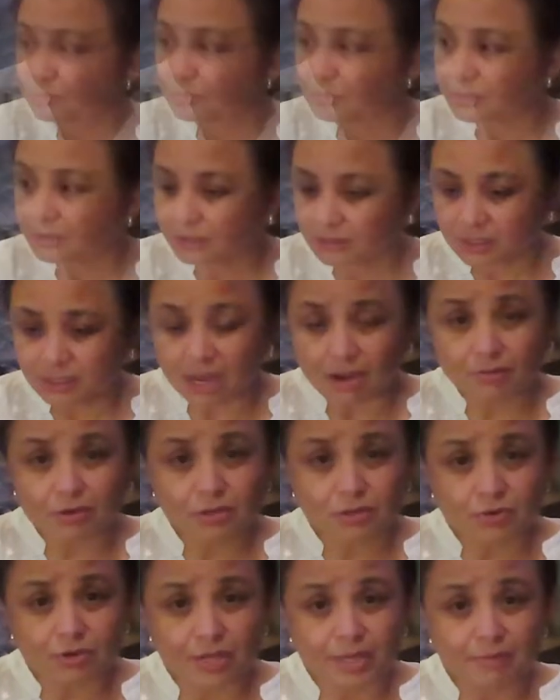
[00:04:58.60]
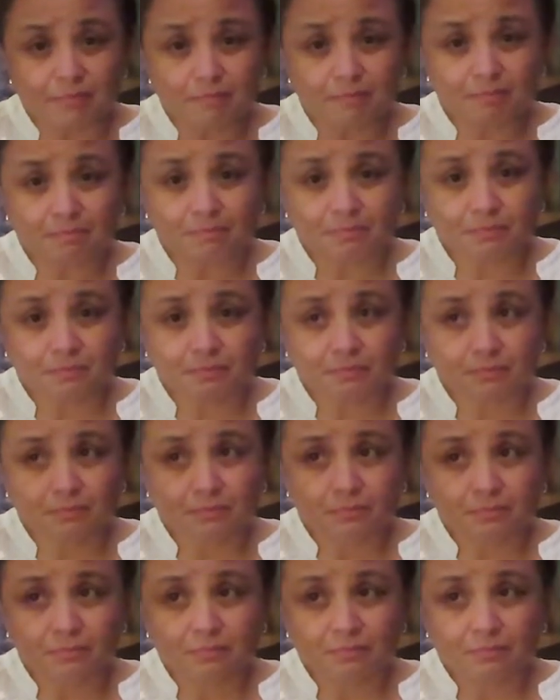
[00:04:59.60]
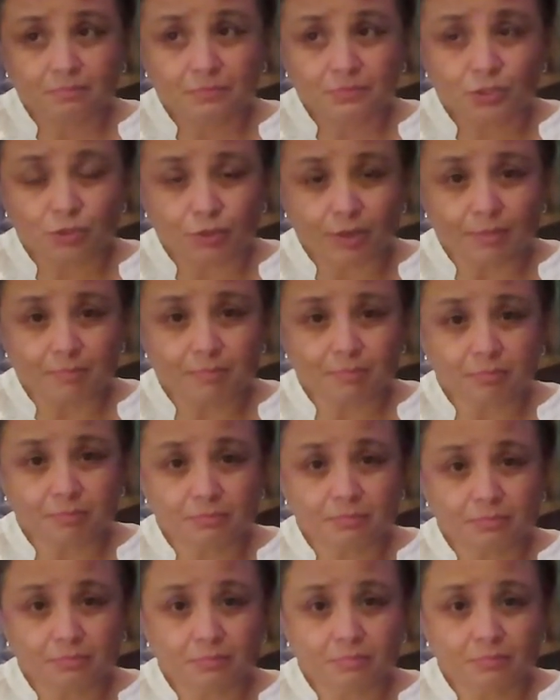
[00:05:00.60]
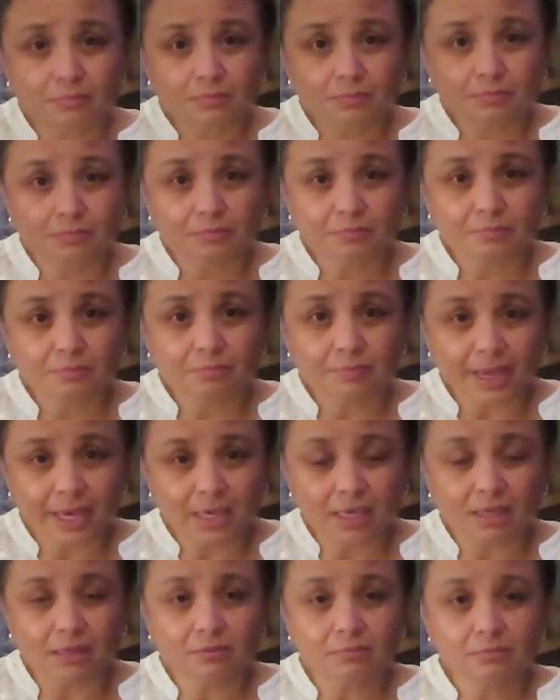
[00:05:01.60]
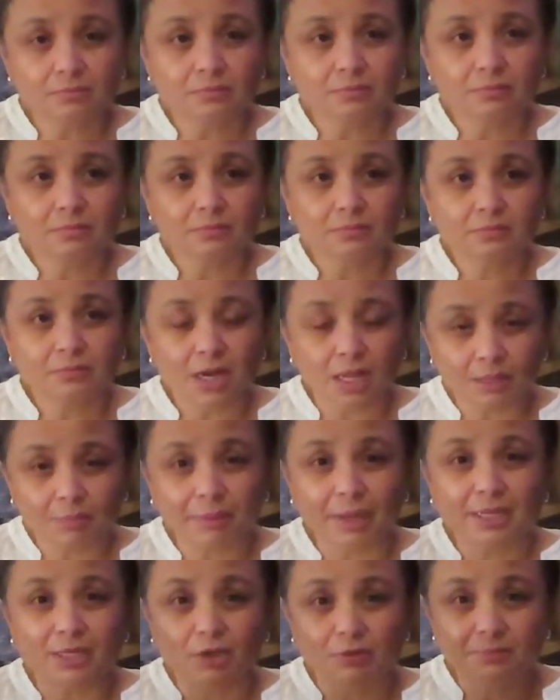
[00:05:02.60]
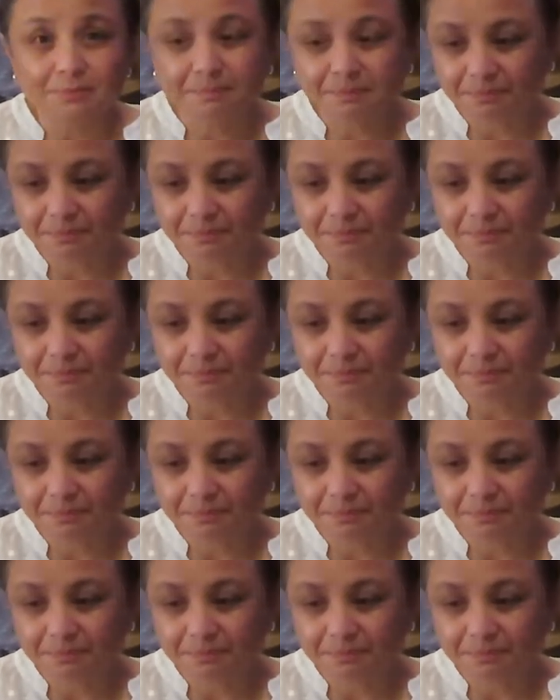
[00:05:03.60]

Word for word: shrimp, sour cream, three lemons, shrimp, bacon, jalapeno.